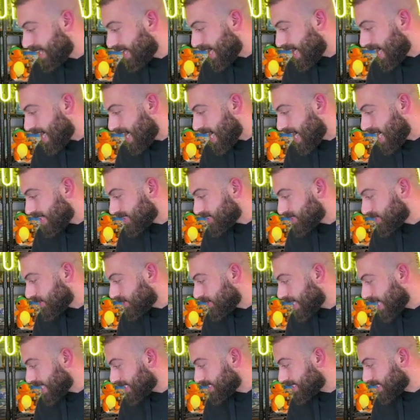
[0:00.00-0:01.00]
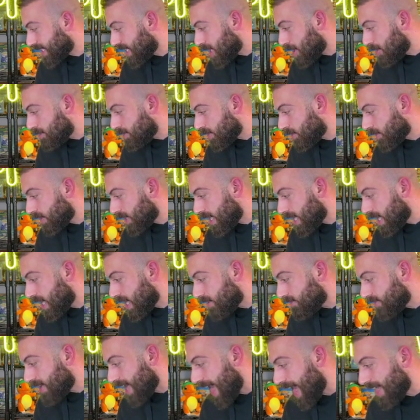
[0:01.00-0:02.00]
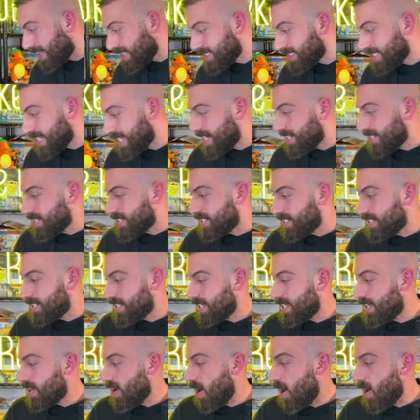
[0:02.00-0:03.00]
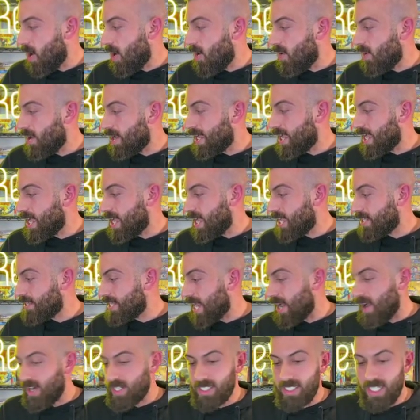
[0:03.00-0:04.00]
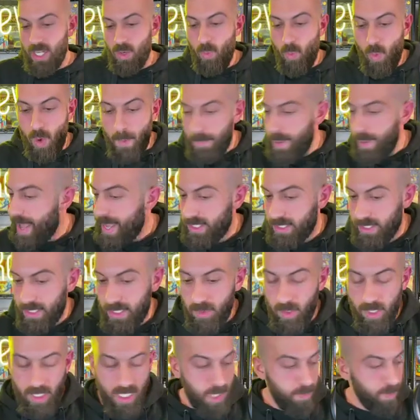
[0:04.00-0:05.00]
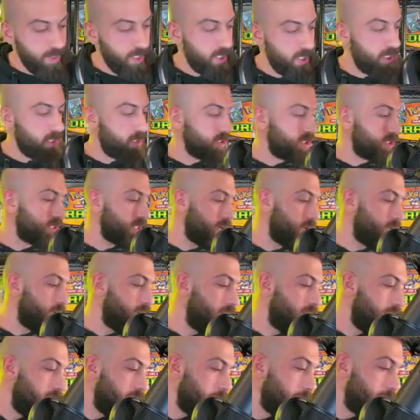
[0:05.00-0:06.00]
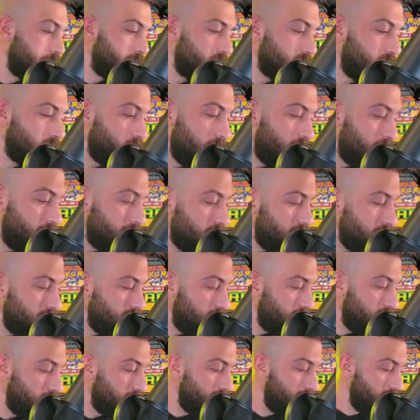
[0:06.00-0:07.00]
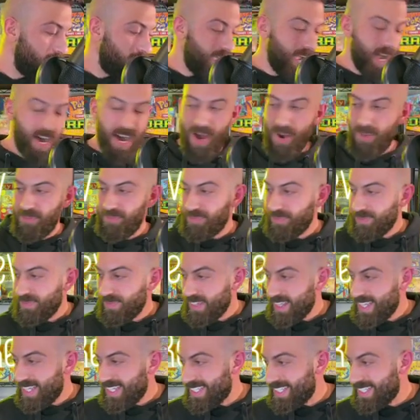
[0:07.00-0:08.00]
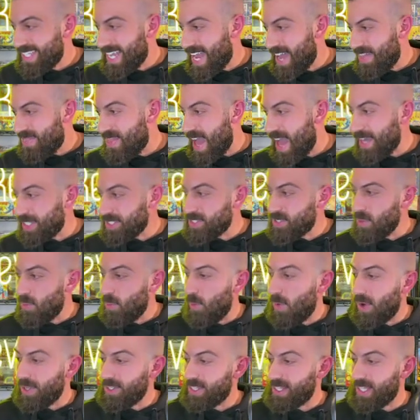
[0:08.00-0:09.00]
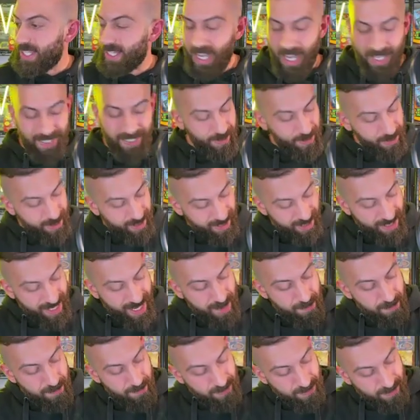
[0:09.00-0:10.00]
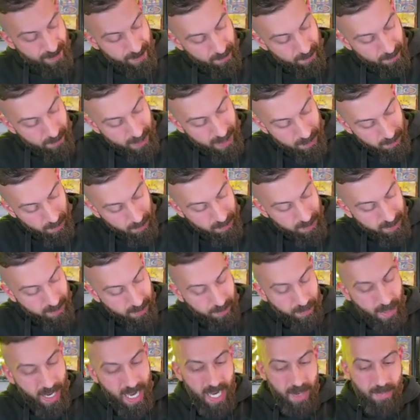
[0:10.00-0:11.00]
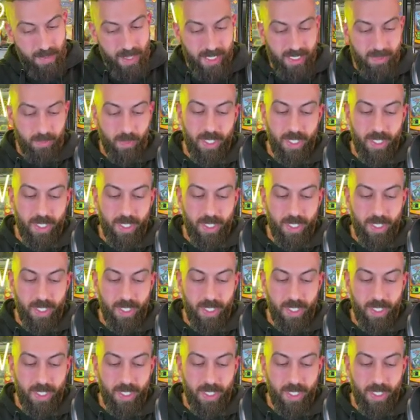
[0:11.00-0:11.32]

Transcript: Uh, so next up, we have Alexander Oh, and they actually get one pack, and we're gonna keep it sealed. So I'm gonna throw that in here. Um, yeah, that is the one thing I used to get people's payments.